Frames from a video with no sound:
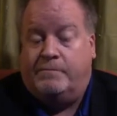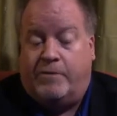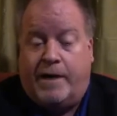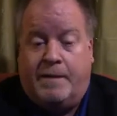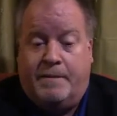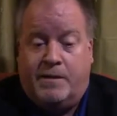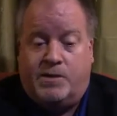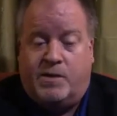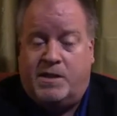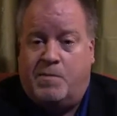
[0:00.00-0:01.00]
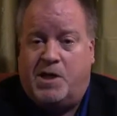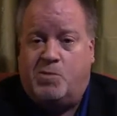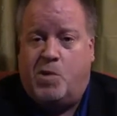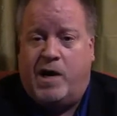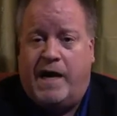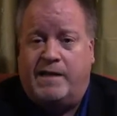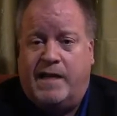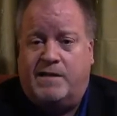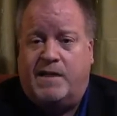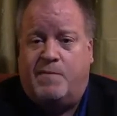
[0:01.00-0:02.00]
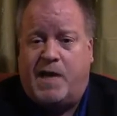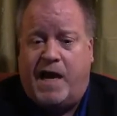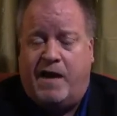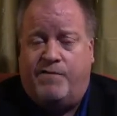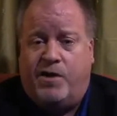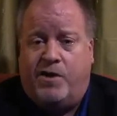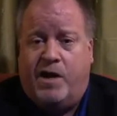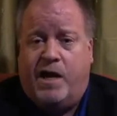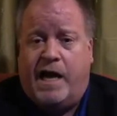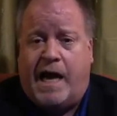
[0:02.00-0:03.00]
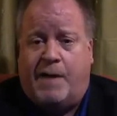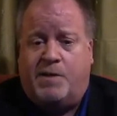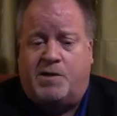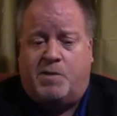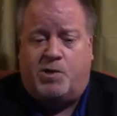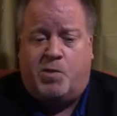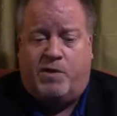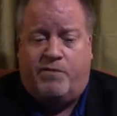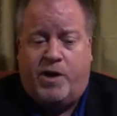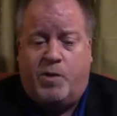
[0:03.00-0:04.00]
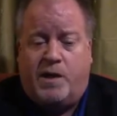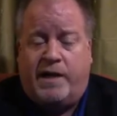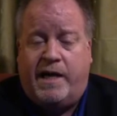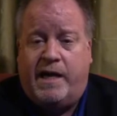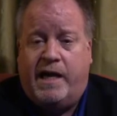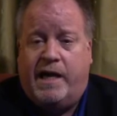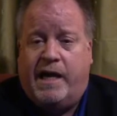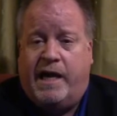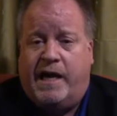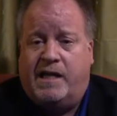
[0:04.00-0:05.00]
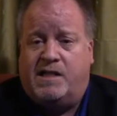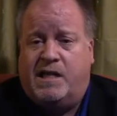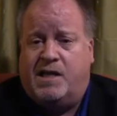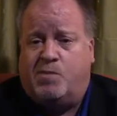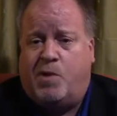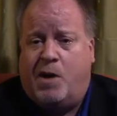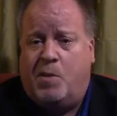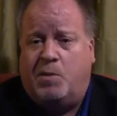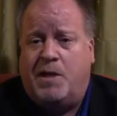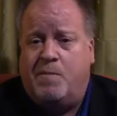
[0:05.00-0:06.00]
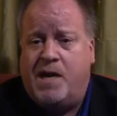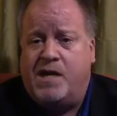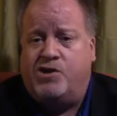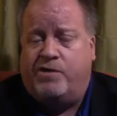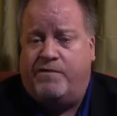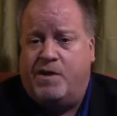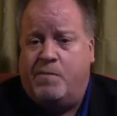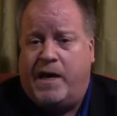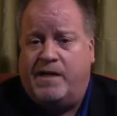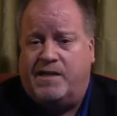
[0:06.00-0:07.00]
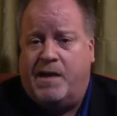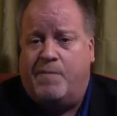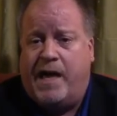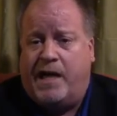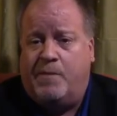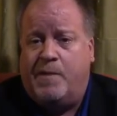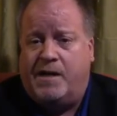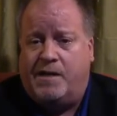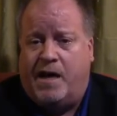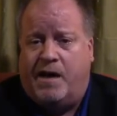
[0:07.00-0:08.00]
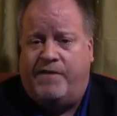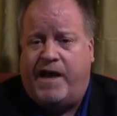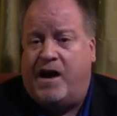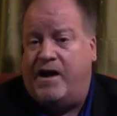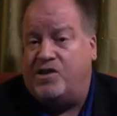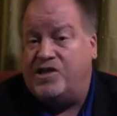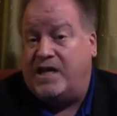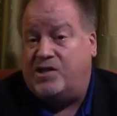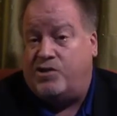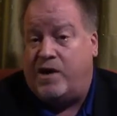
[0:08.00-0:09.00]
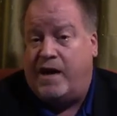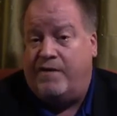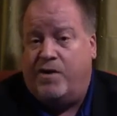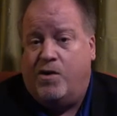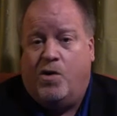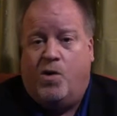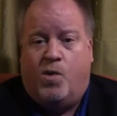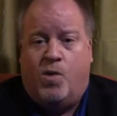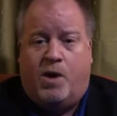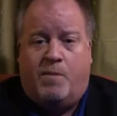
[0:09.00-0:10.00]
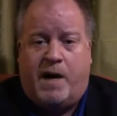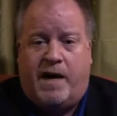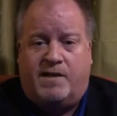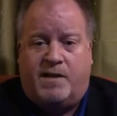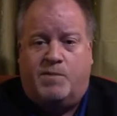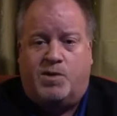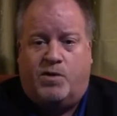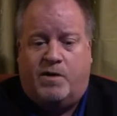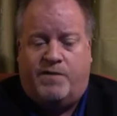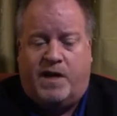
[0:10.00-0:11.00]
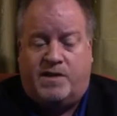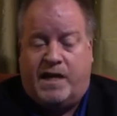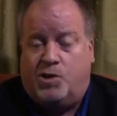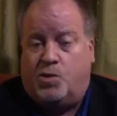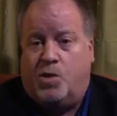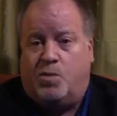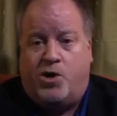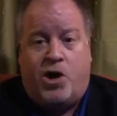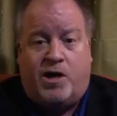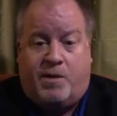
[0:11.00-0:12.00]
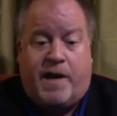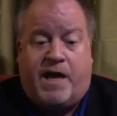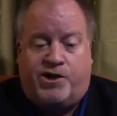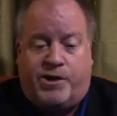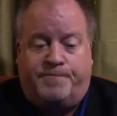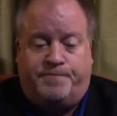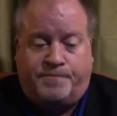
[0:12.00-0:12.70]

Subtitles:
right? So it's a much more high density behavior, happens much more frequently, and it's probably being driven by some element of a higher sex drive or by some sort of a sexual preoccupation.